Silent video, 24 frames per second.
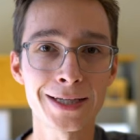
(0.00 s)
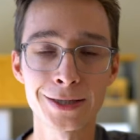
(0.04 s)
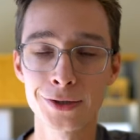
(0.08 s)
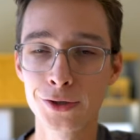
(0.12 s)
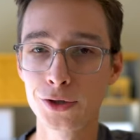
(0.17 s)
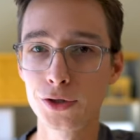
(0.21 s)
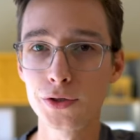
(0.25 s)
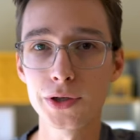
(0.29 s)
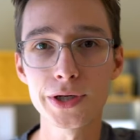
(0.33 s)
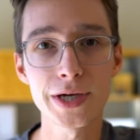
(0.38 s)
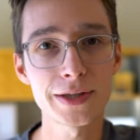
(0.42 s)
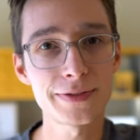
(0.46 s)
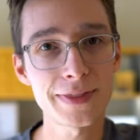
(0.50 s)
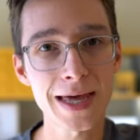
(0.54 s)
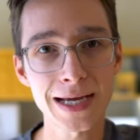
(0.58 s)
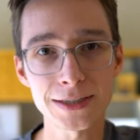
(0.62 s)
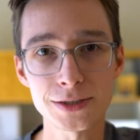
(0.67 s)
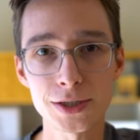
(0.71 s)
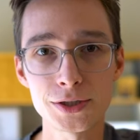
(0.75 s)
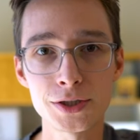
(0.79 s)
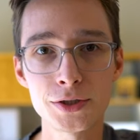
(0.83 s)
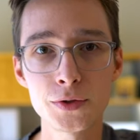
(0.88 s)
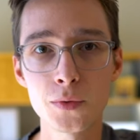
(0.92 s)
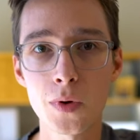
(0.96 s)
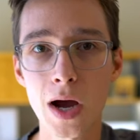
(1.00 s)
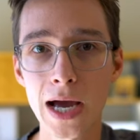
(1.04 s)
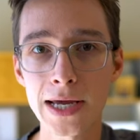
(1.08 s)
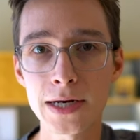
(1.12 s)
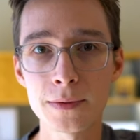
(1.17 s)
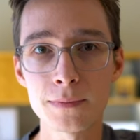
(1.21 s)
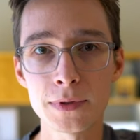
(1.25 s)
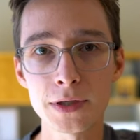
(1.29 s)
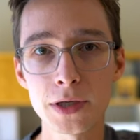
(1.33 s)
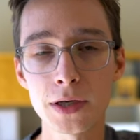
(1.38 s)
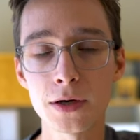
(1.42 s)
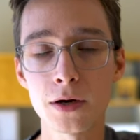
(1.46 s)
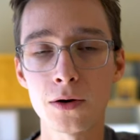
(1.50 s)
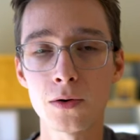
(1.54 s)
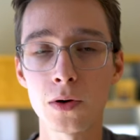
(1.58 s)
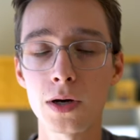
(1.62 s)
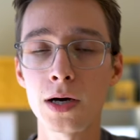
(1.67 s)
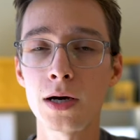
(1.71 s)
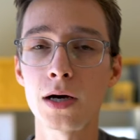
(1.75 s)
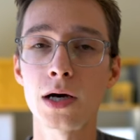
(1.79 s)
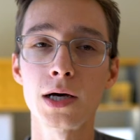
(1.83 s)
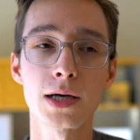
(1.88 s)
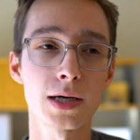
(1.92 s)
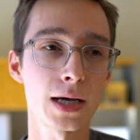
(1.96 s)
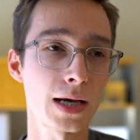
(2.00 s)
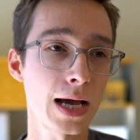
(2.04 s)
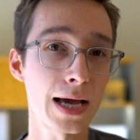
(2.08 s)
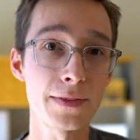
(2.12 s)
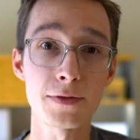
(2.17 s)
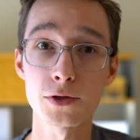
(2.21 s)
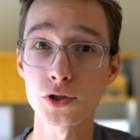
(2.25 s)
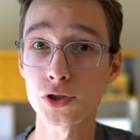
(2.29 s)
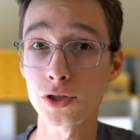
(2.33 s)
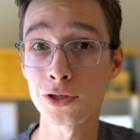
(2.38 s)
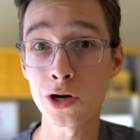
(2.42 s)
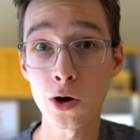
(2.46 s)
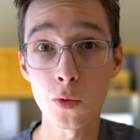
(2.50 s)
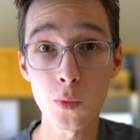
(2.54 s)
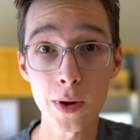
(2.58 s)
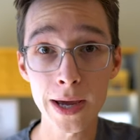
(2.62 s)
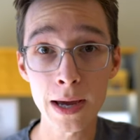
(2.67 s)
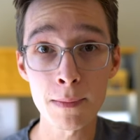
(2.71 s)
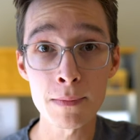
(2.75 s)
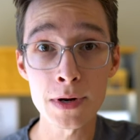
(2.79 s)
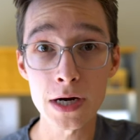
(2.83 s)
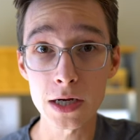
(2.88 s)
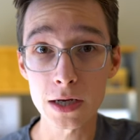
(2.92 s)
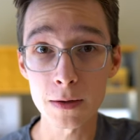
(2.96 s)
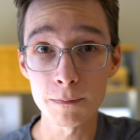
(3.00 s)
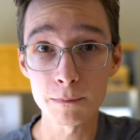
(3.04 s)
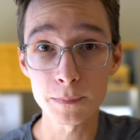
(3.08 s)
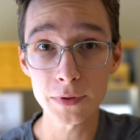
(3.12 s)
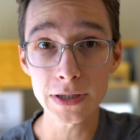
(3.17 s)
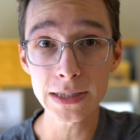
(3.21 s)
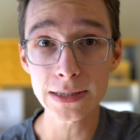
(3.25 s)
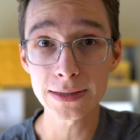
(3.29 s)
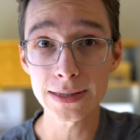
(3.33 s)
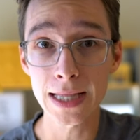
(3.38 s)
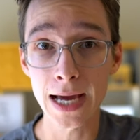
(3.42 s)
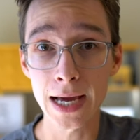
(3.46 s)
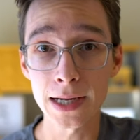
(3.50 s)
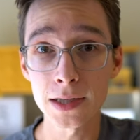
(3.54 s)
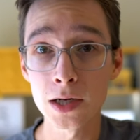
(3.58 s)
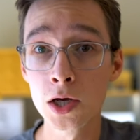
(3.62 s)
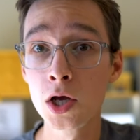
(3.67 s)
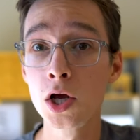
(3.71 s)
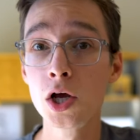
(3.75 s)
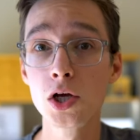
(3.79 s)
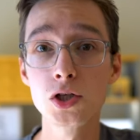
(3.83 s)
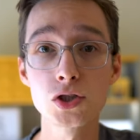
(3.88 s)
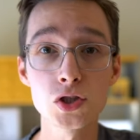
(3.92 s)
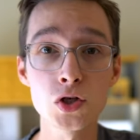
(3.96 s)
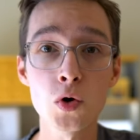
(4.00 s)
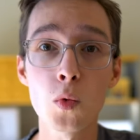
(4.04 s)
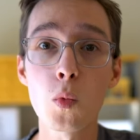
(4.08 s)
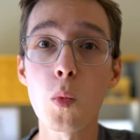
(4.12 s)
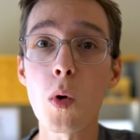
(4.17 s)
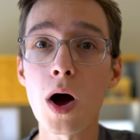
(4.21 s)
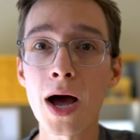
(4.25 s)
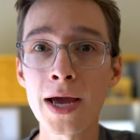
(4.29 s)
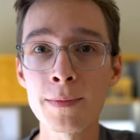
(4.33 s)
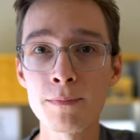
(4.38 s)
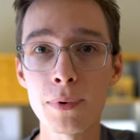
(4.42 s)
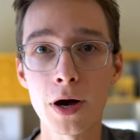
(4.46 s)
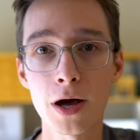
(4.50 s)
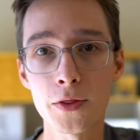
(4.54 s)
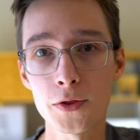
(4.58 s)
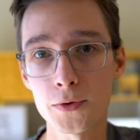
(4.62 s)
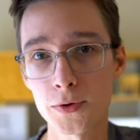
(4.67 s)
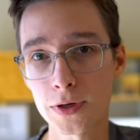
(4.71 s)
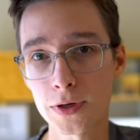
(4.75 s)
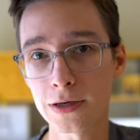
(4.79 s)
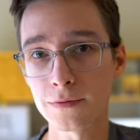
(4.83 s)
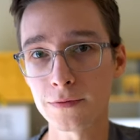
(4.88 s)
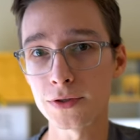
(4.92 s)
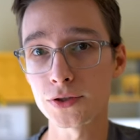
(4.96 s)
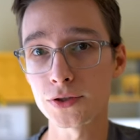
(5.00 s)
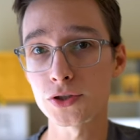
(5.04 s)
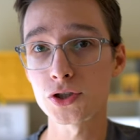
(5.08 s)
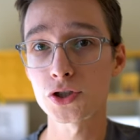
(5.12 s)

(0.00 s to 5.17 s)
I'd look at that to-do item and go, oh, there's no way I'm gonna complete that, so why bother even